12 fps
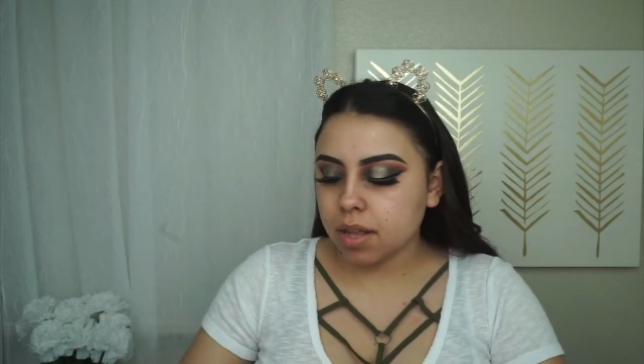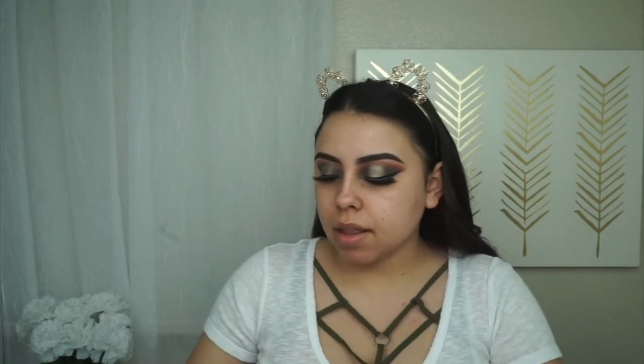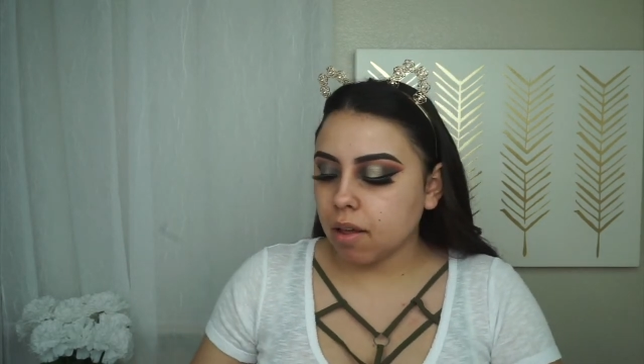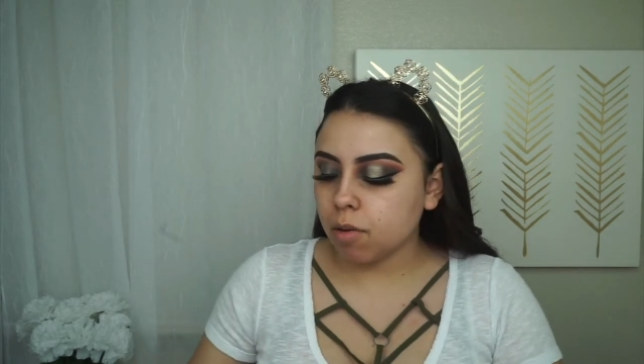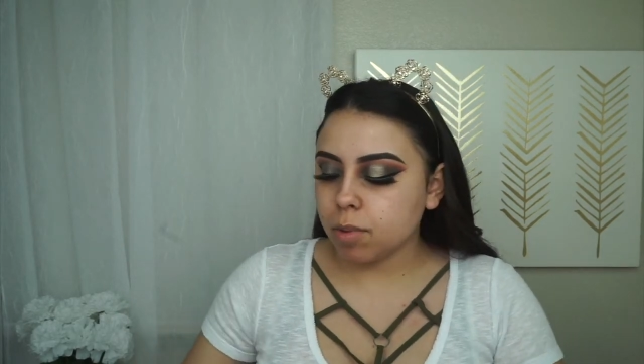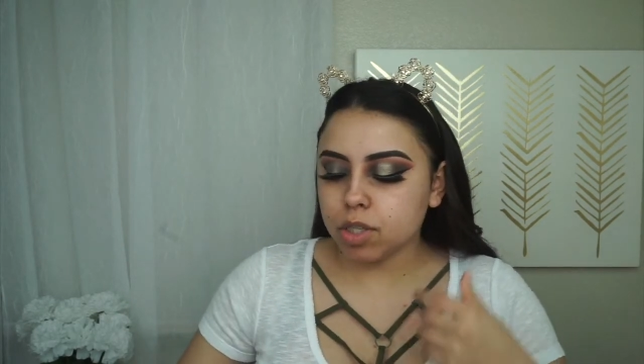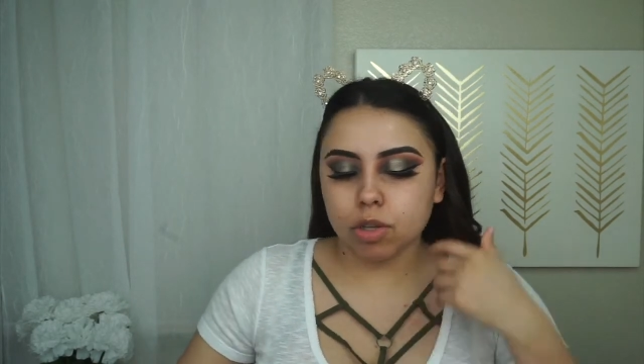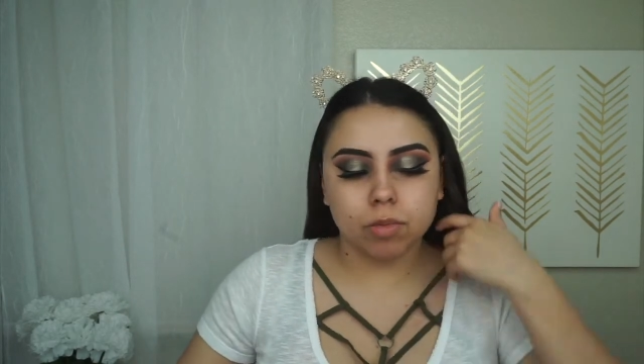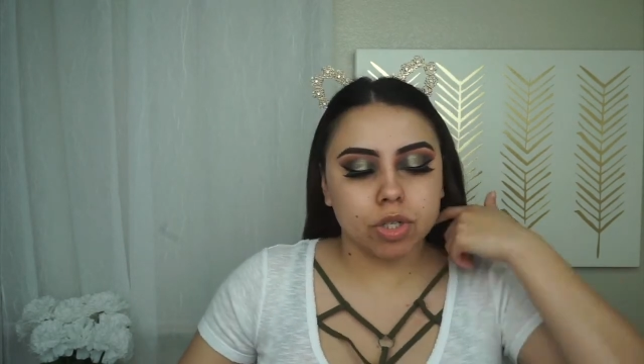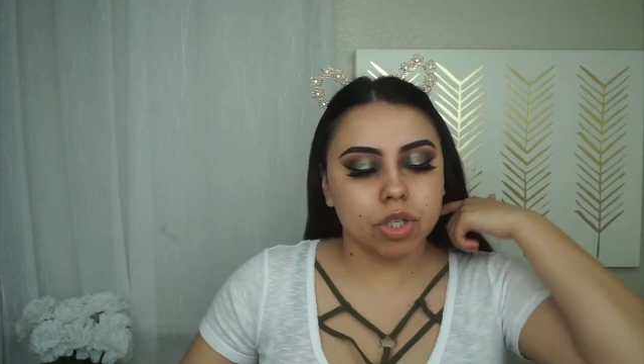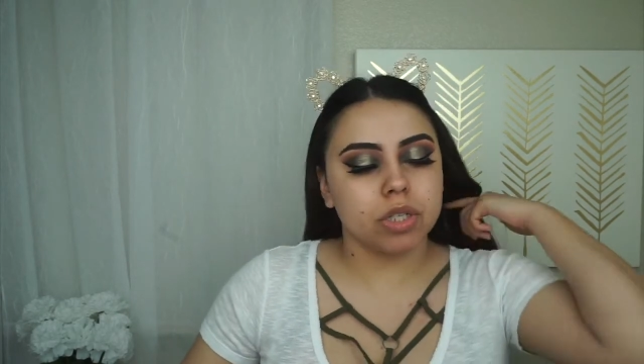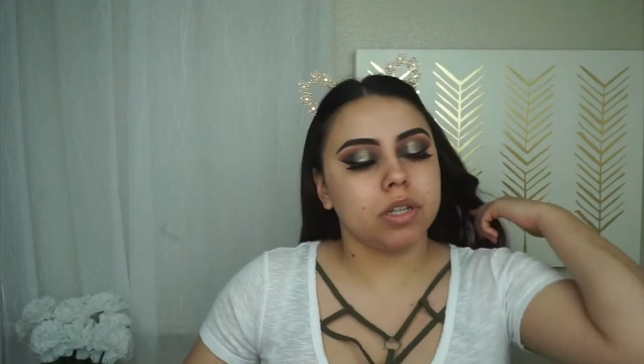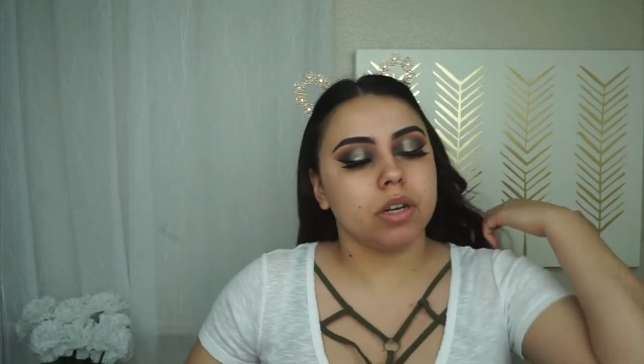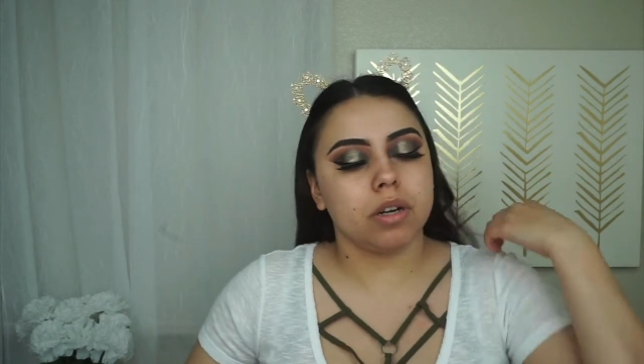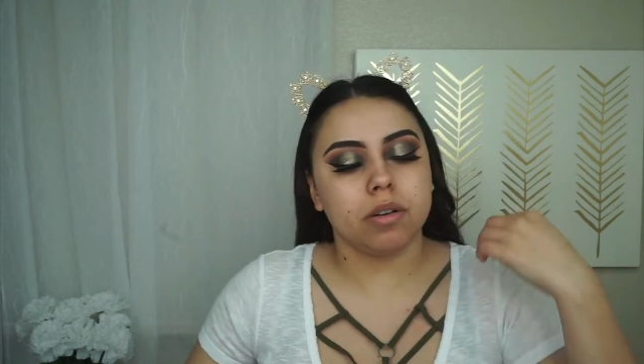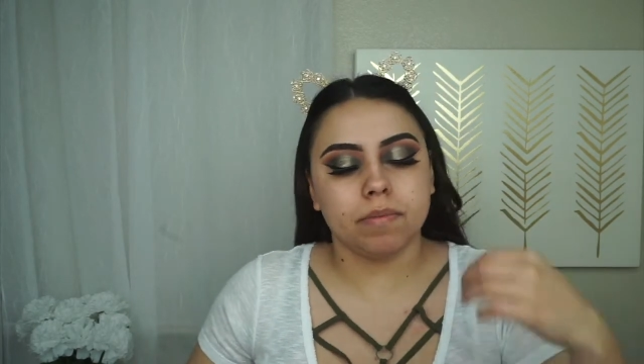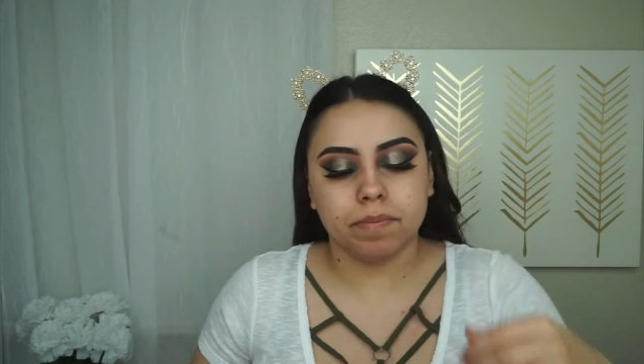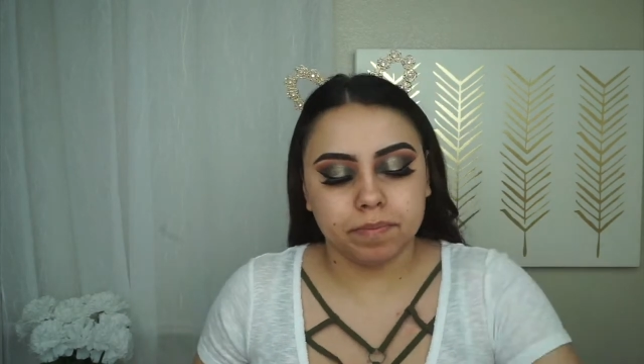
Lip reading: That would be so much easier.